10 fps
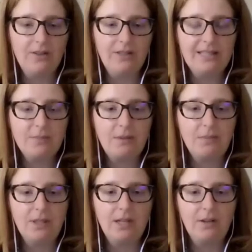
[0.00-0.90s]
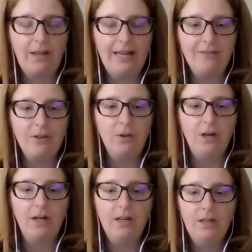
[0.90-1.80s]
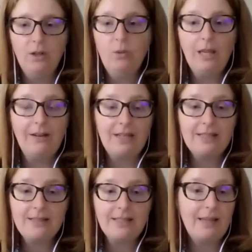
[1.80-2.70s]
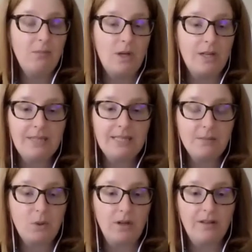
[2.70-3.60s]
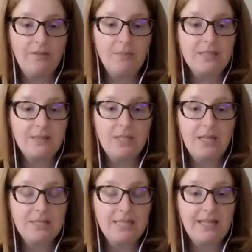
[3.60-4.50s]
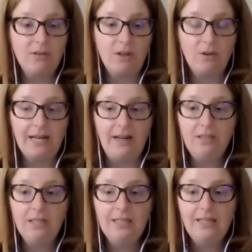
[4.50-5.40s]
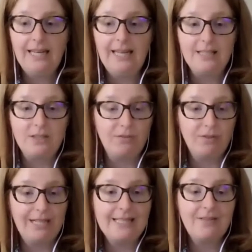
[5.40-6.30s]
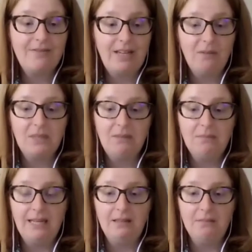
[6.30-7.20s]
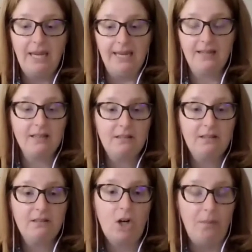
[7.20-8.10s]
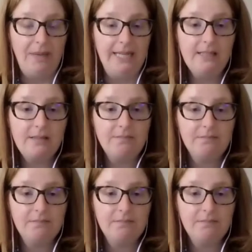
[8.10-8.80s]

all these people in our life who are who love us and they want to be supportive, but sometimes they don't know how. And so friends and family might make comments.